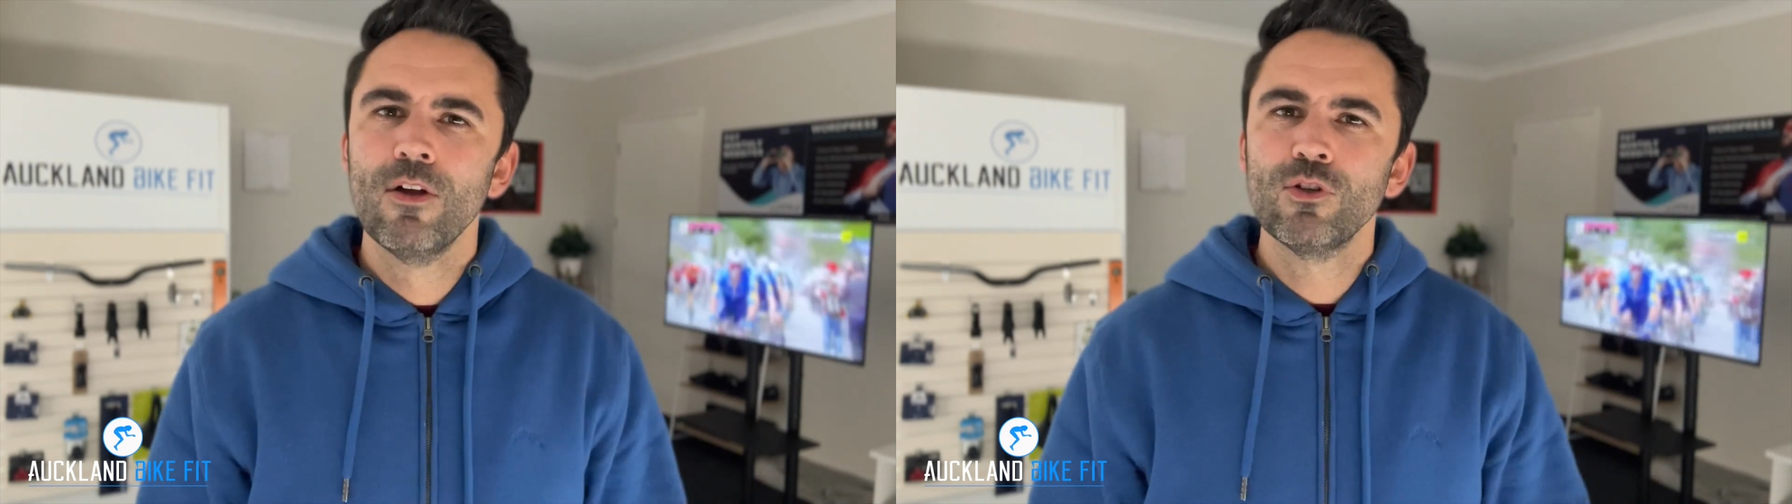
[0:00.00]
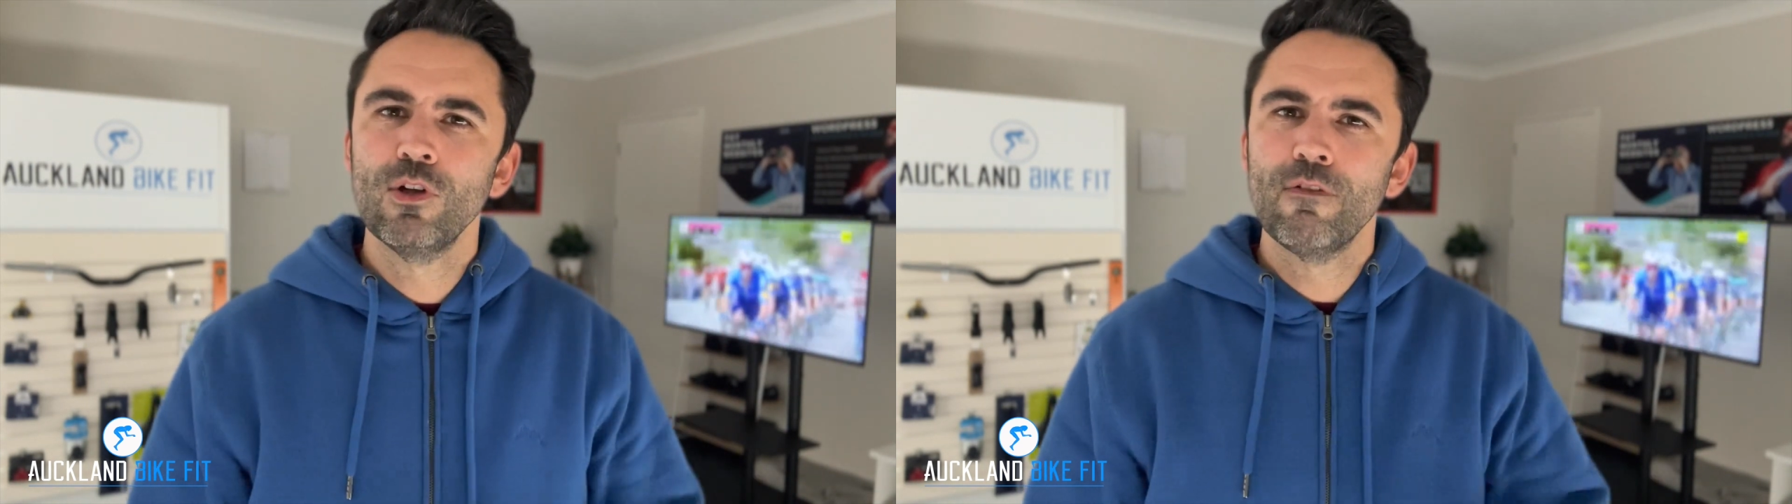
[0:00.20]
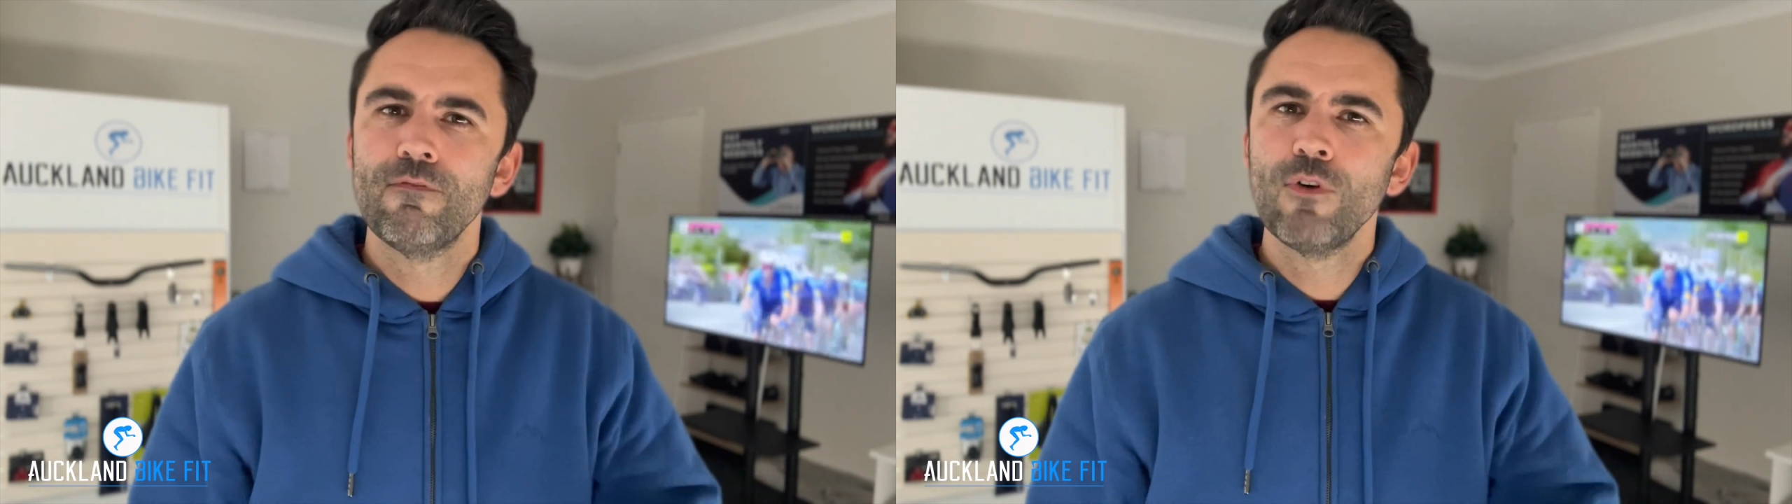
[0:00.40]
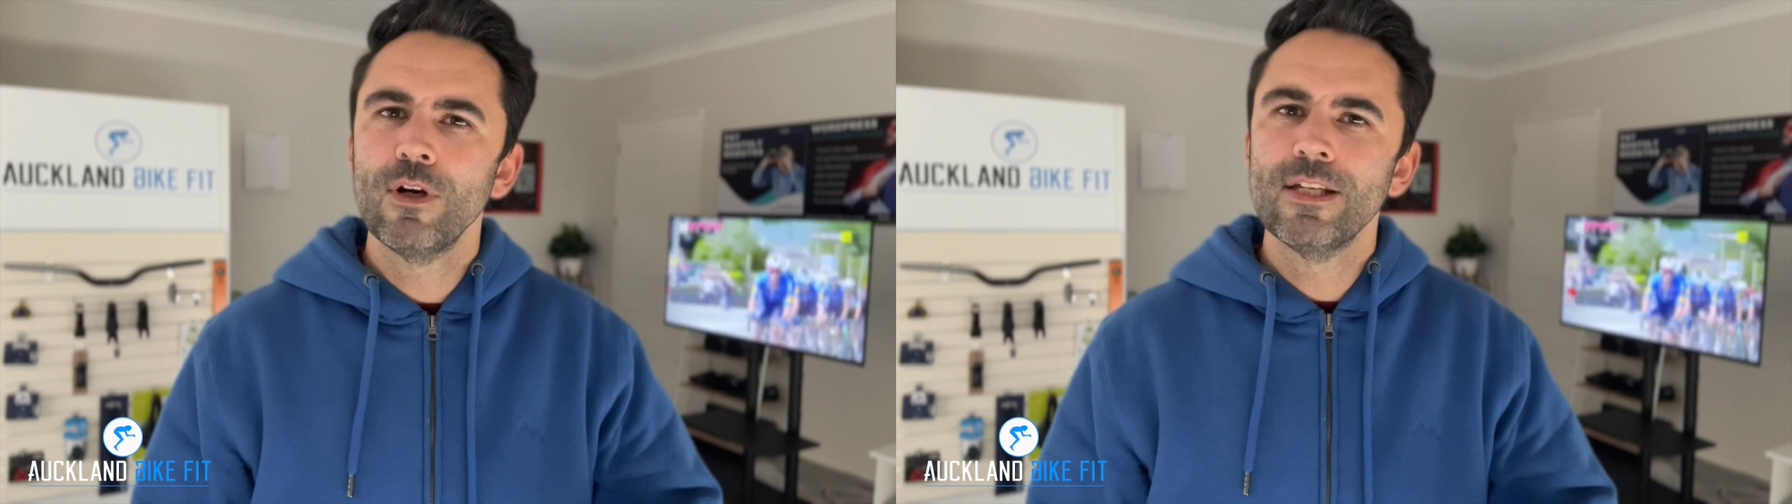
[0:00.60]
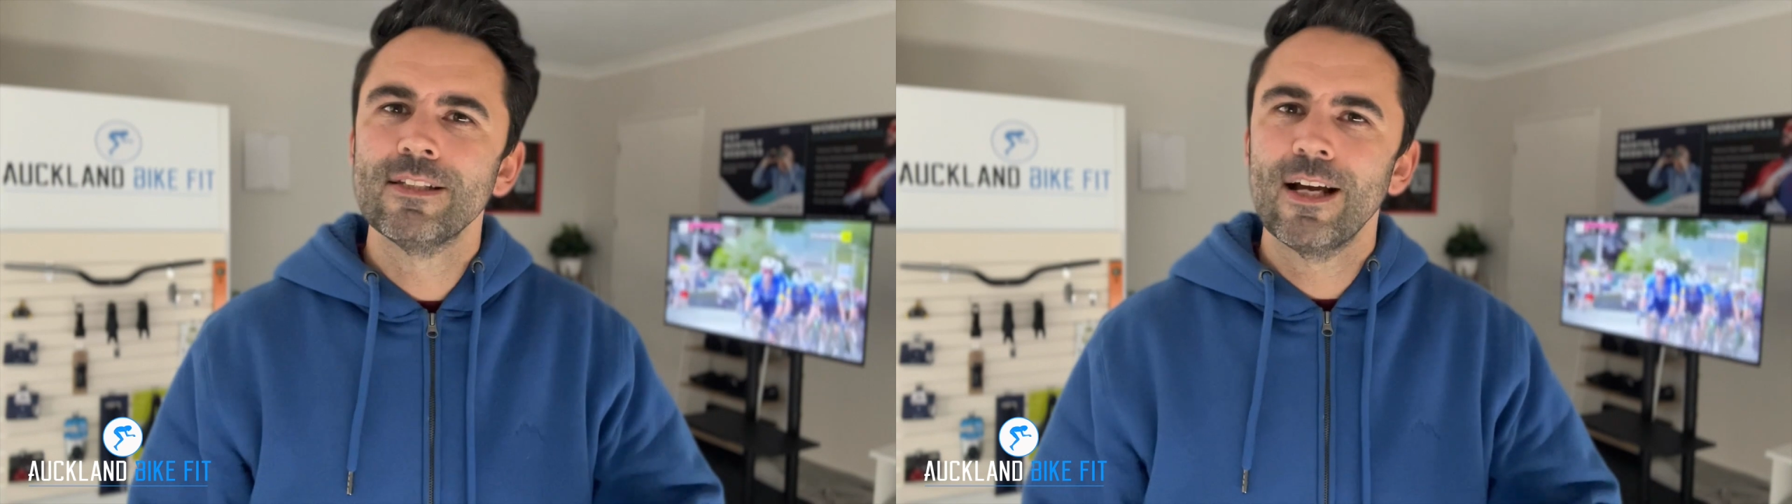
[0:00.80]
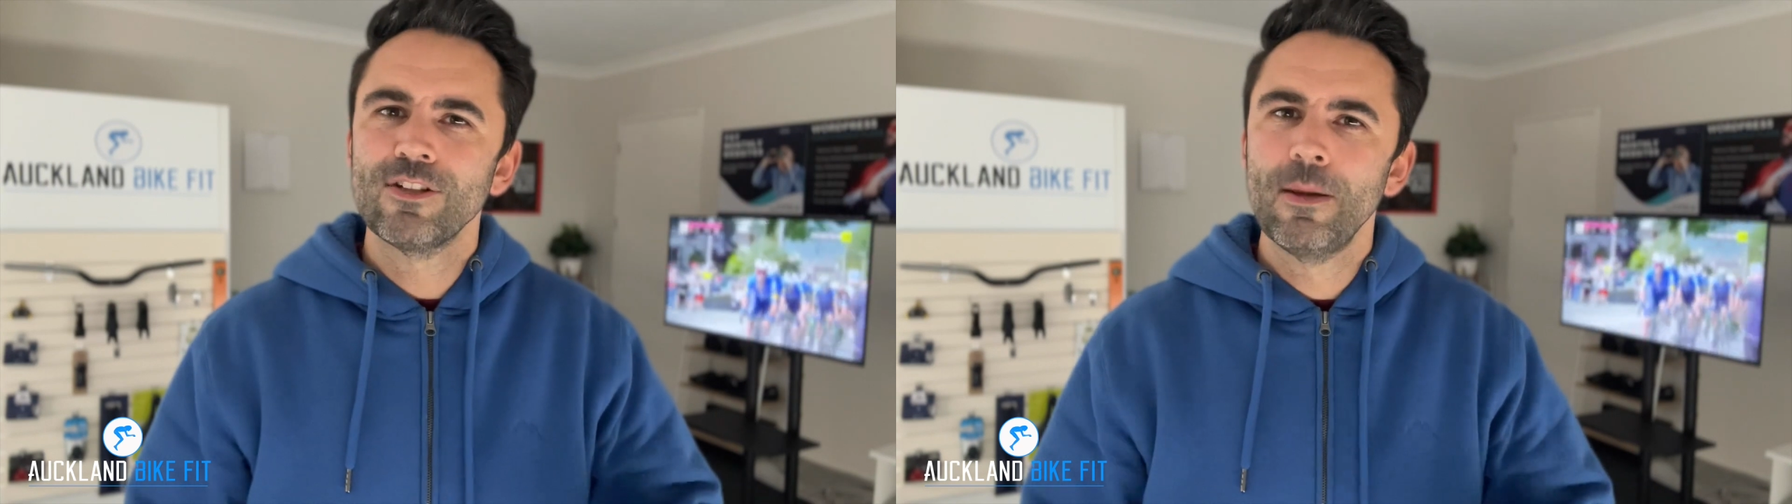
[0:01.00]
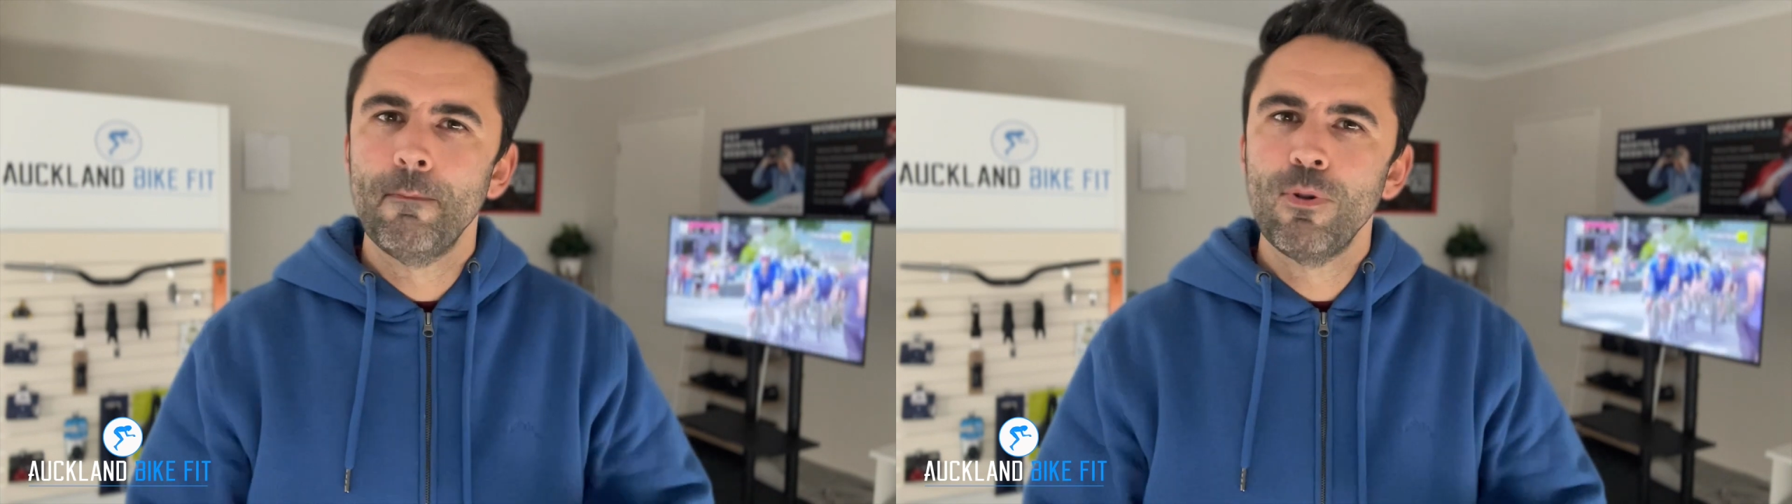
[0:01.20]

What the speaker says: so your foot isn't actually